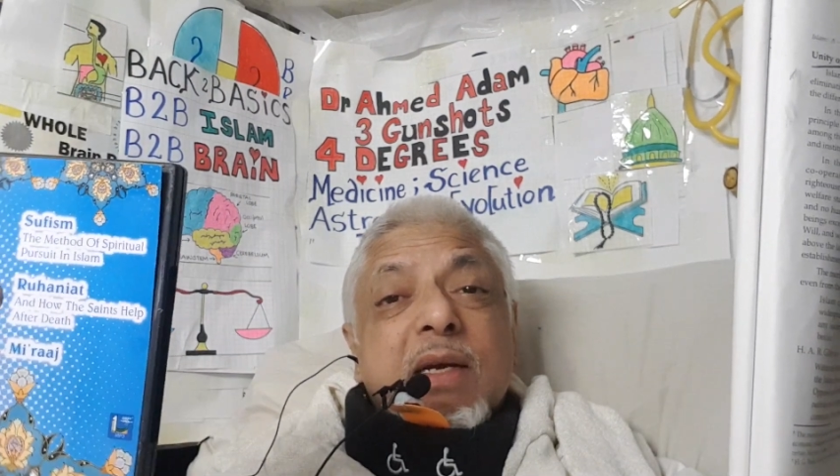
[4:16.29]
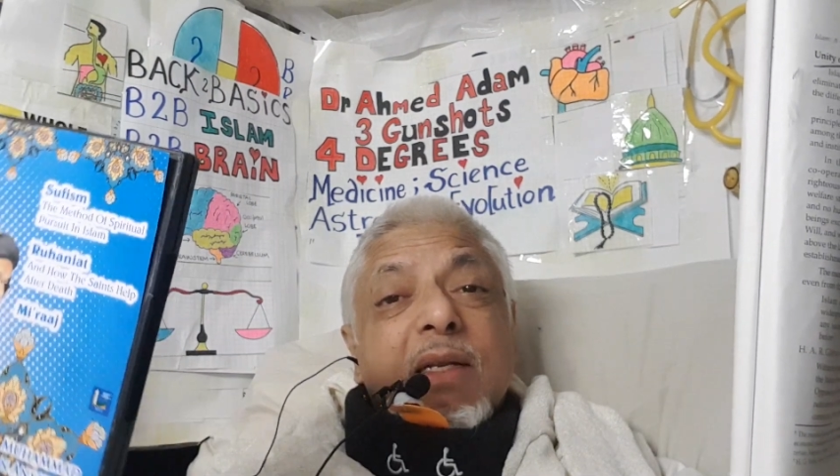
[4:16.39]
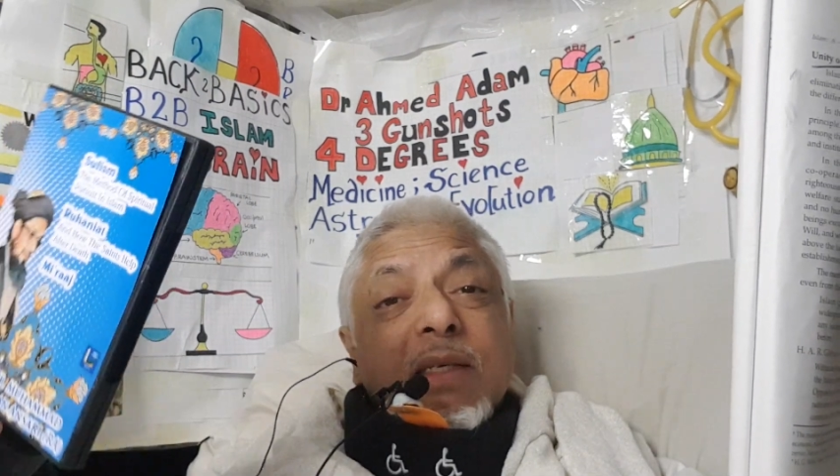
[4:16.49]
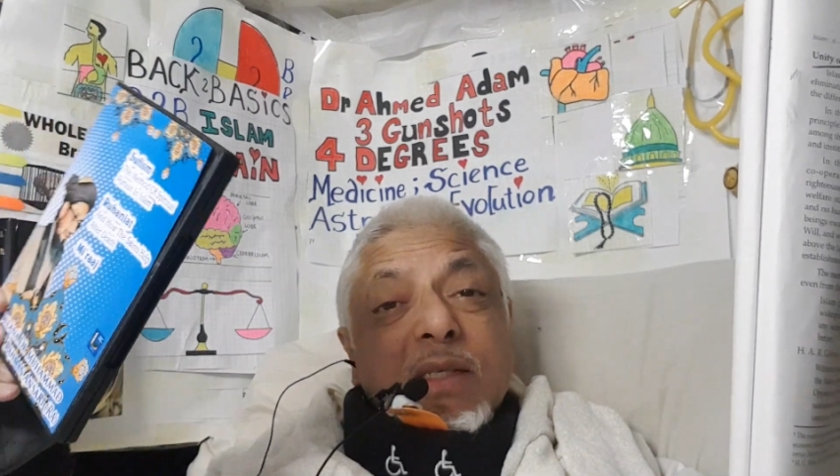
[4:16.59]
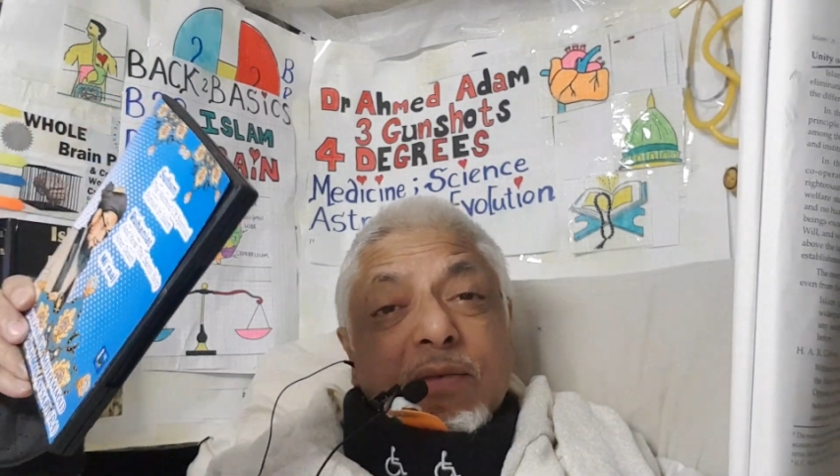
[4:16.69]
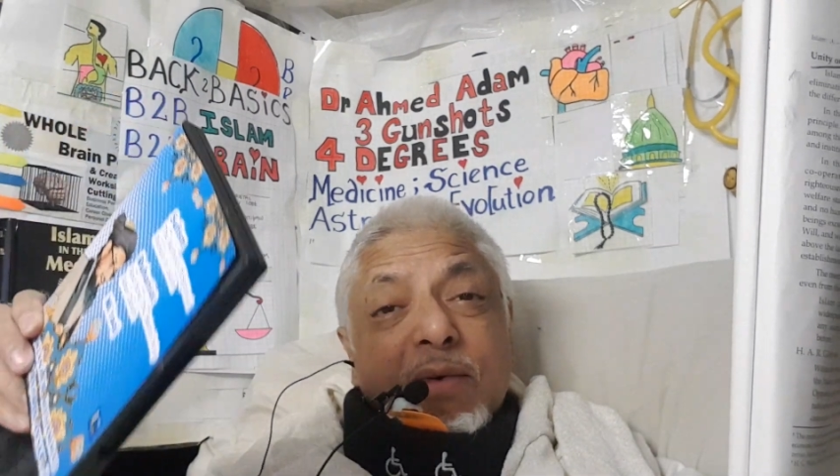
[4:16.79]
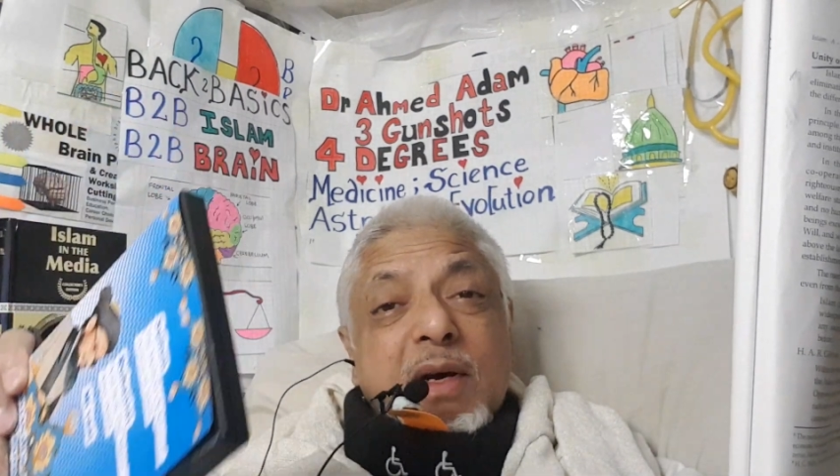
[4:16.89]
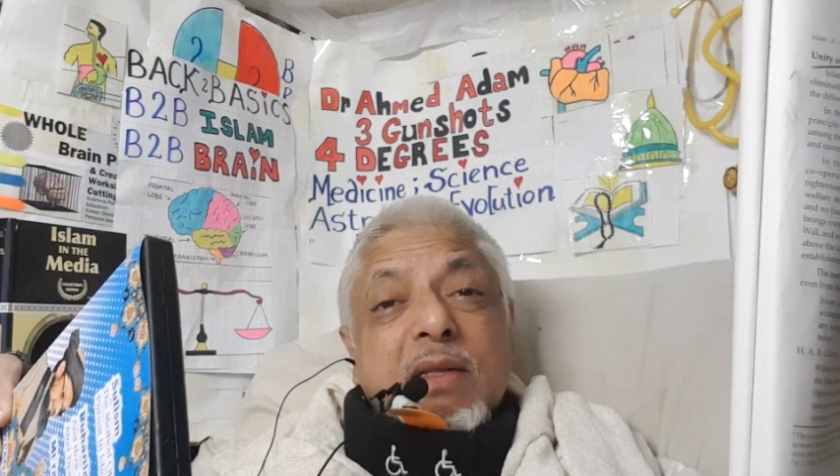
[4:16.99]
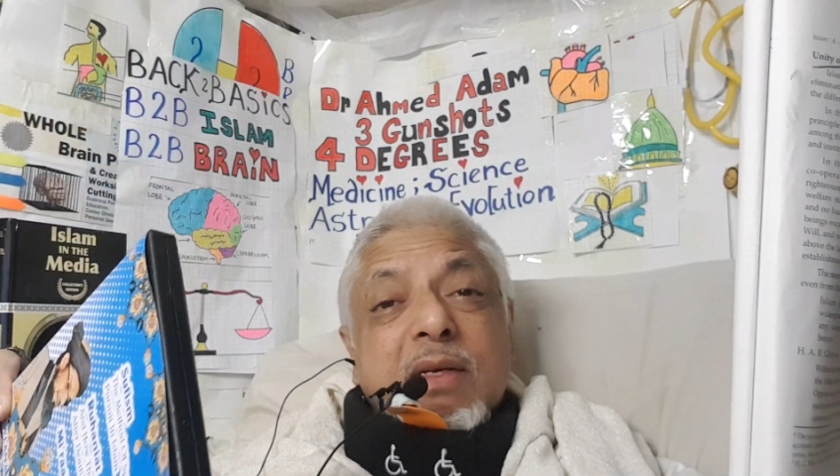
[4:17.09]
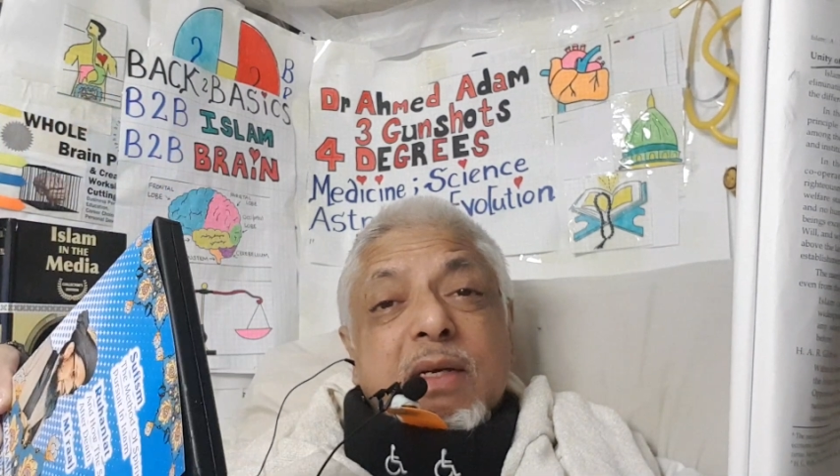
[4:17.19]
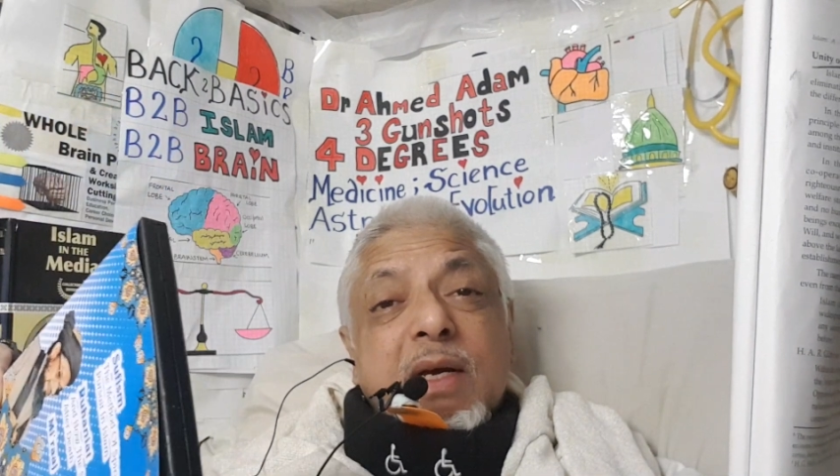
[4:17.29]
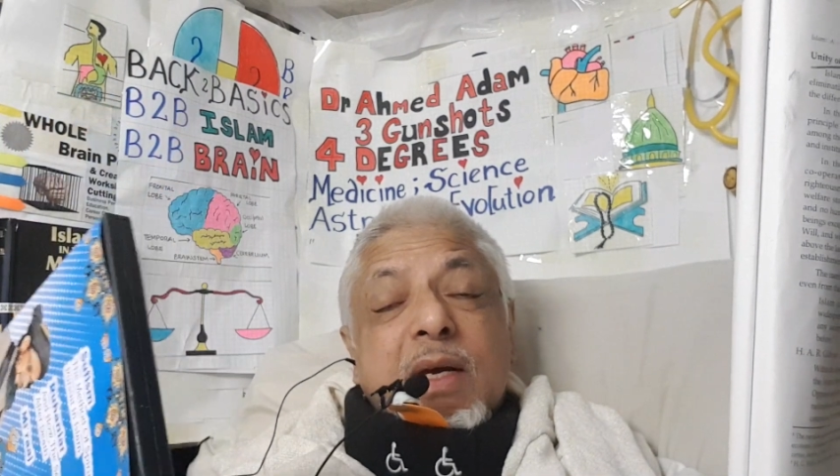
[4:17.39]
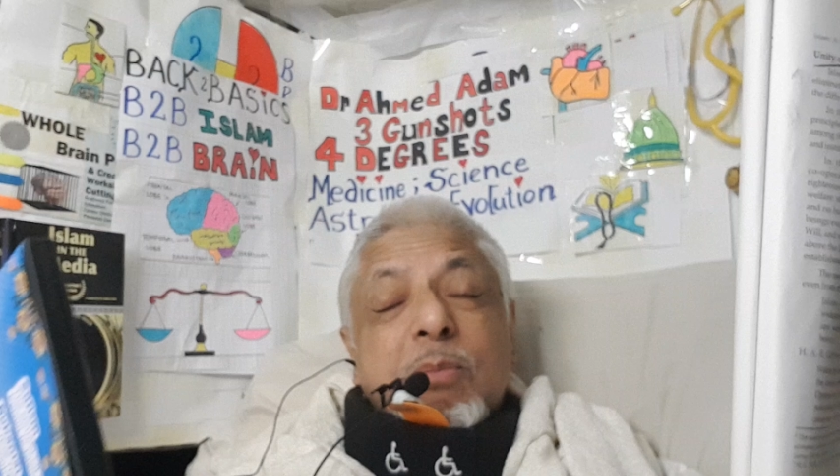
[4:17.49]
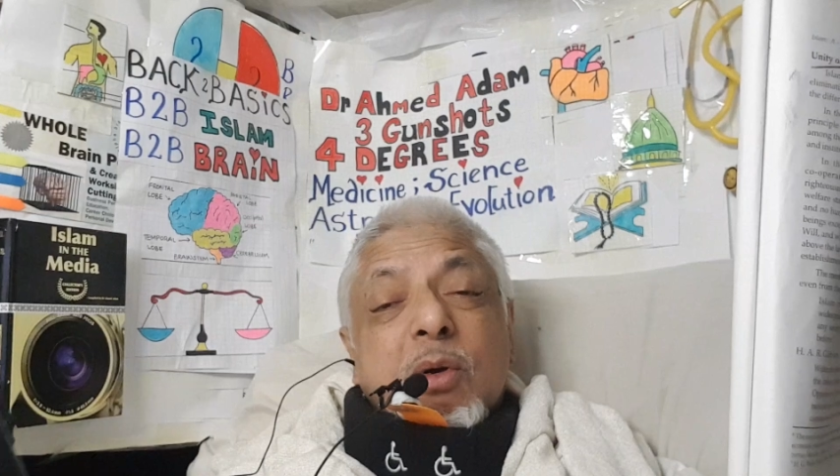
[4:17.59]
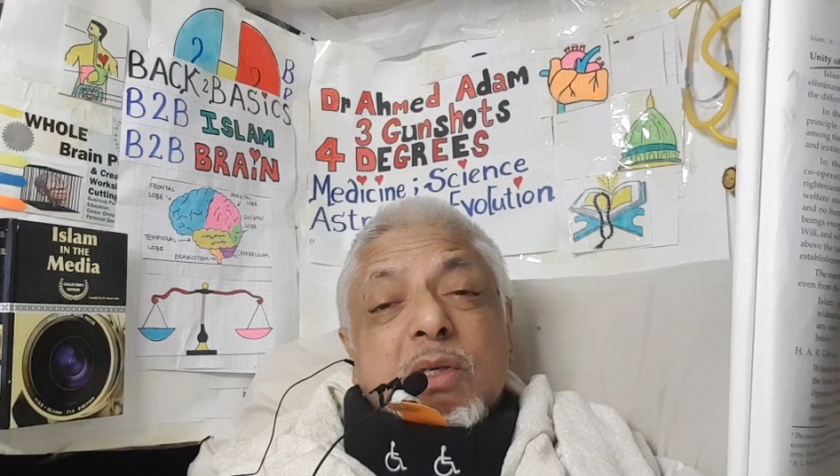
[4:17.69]
It is the father,
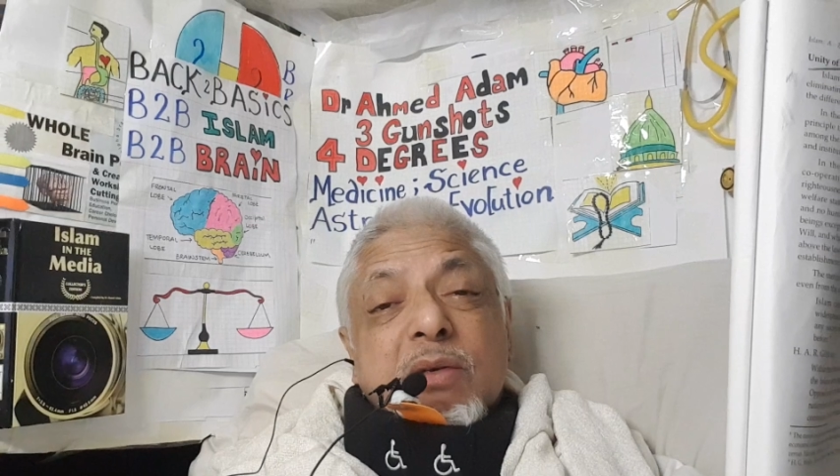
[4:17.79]
because